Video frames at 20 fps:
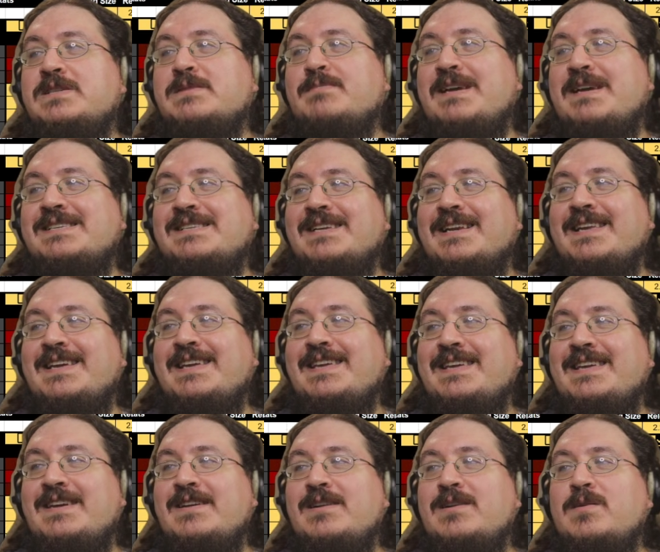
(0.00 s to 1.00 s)
basically
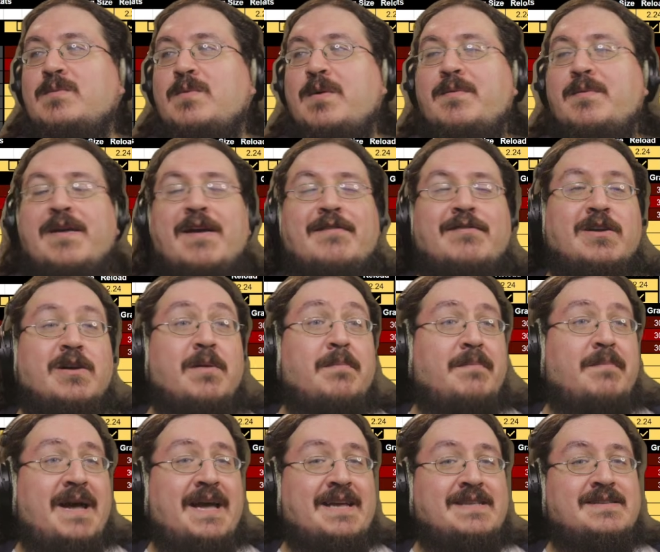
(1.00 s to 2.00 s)
here, where we have a
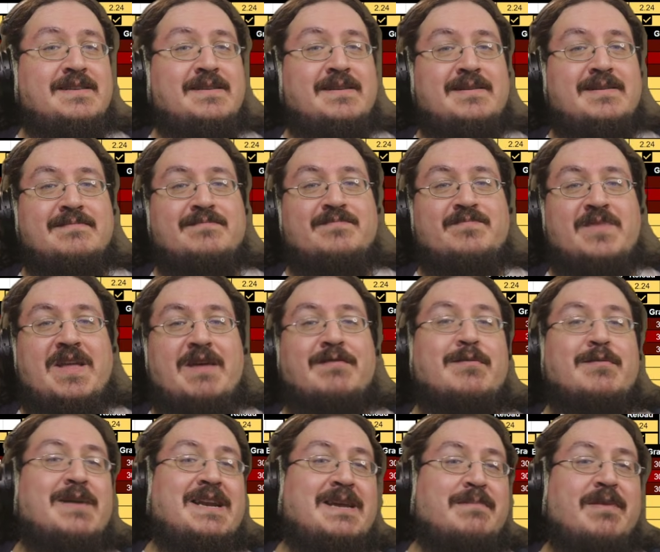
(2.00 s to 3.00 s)
combined
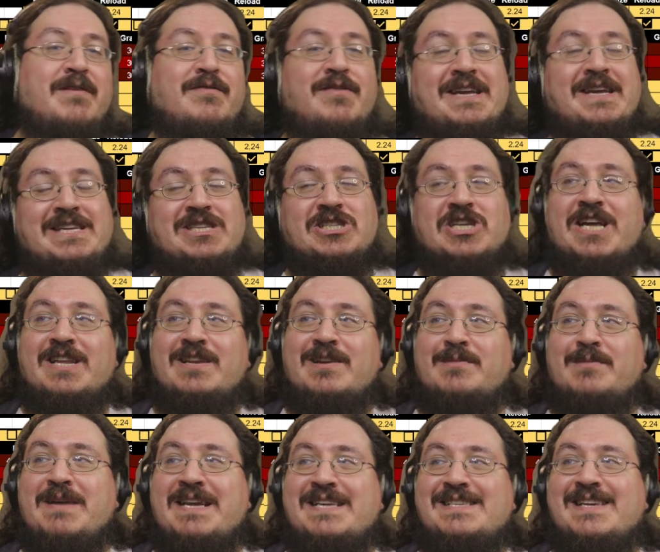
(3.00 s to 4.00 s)
everybody buffing each
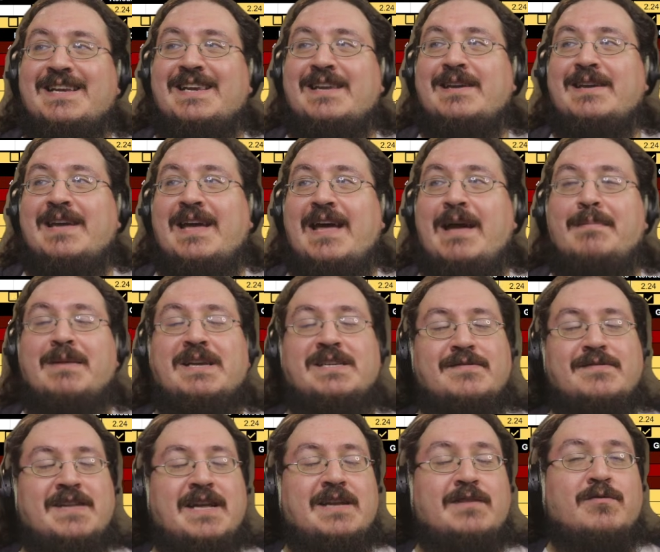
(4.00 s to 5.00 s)
other basically, and because
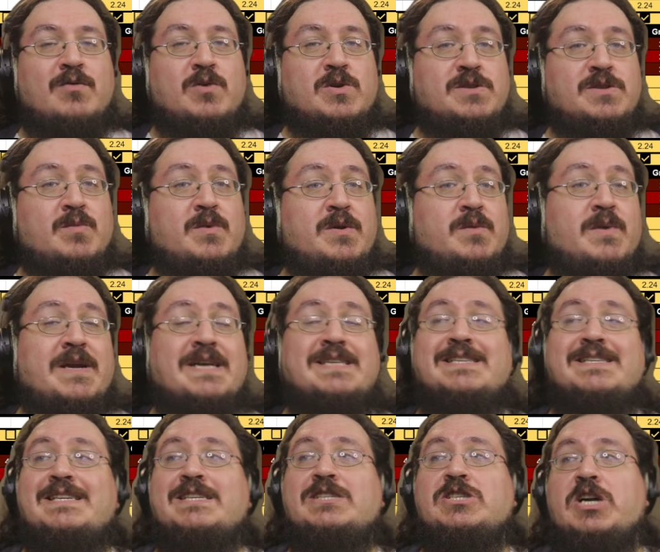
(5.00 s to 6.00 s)
of that, of course, we
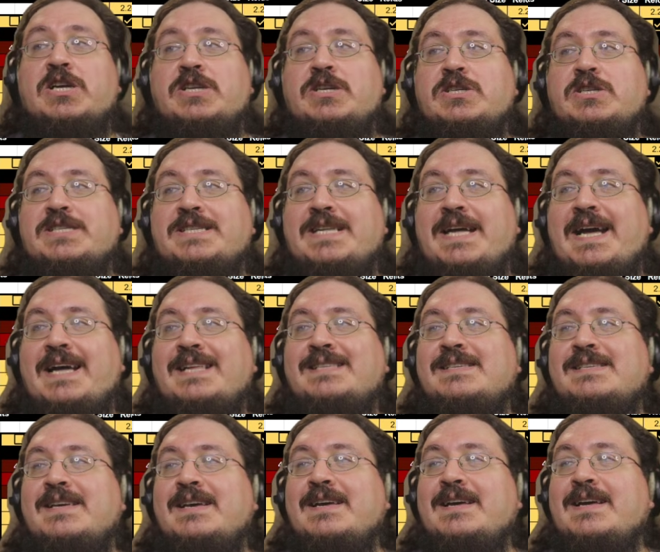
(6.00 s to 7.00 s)
raise each other's
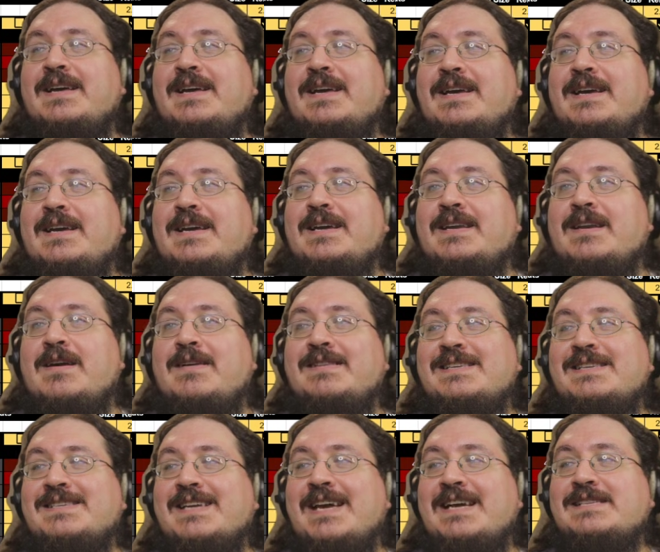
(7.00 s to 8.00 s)
stats. Now in
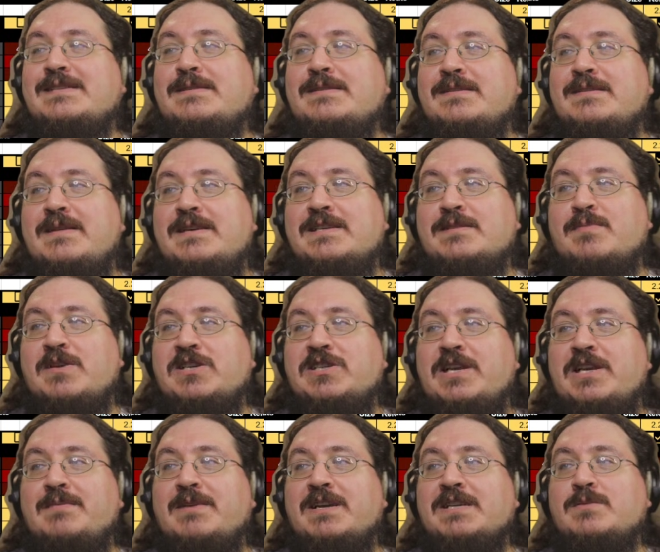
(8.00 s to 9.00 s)
this case,
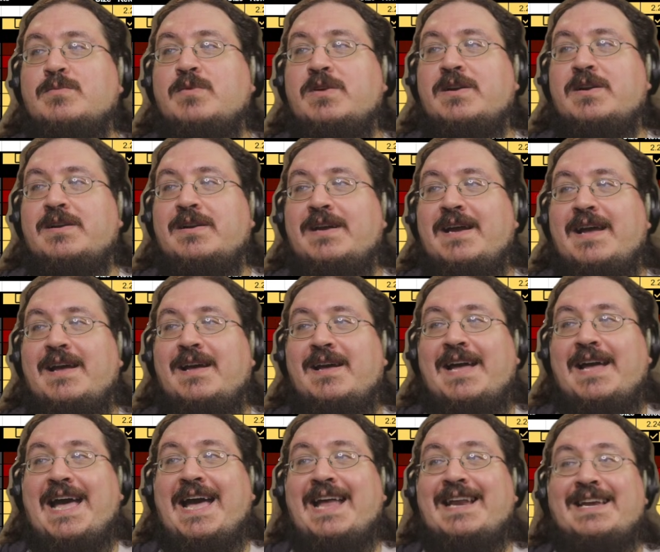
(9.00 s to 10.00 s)
especially because we're
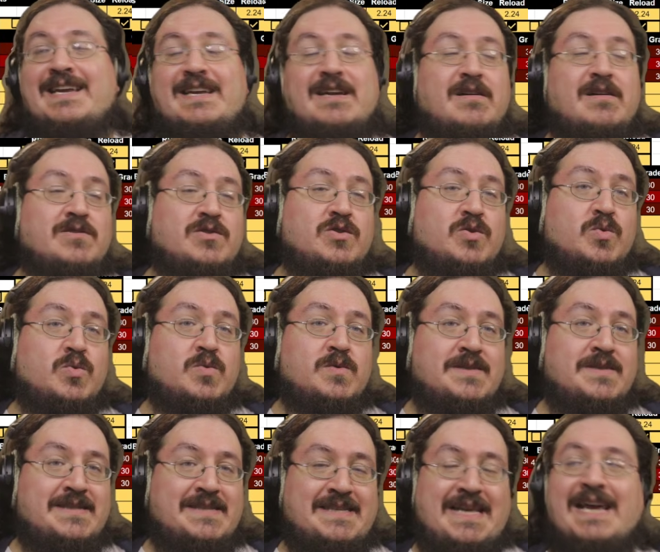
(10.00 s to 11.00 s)
adding onto
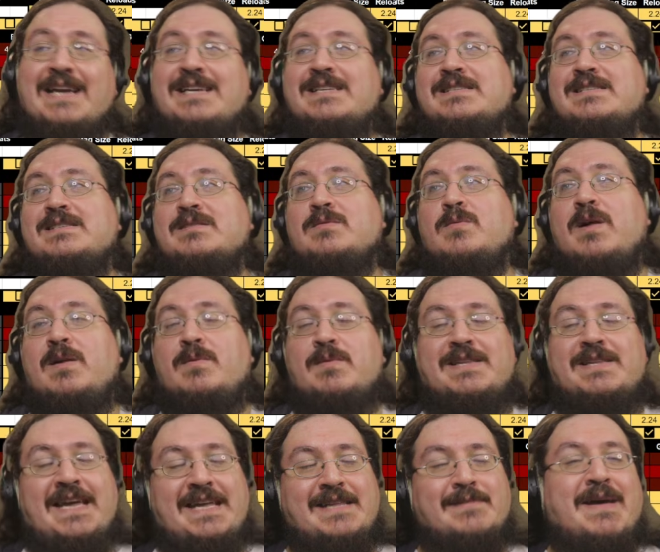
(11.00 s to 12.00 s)
6, well,
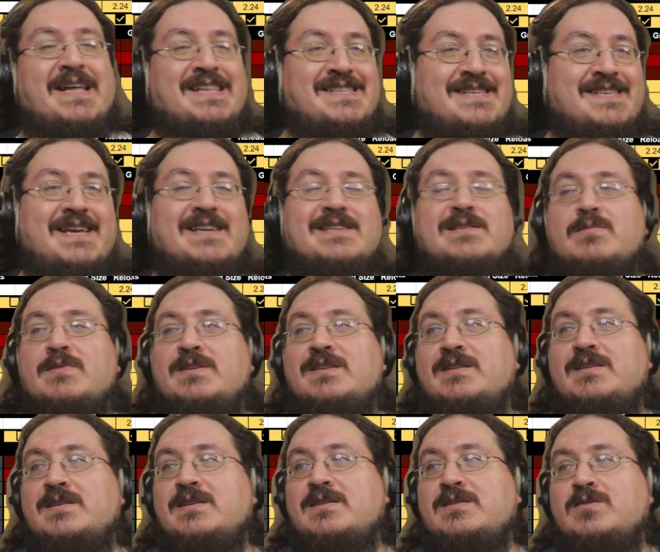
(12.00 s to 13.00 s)
with the 8-man 6, with
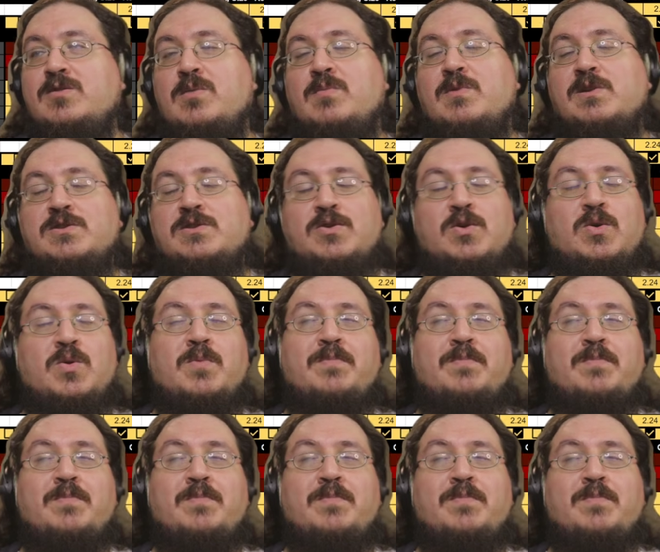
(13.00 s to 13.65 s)
the normal 2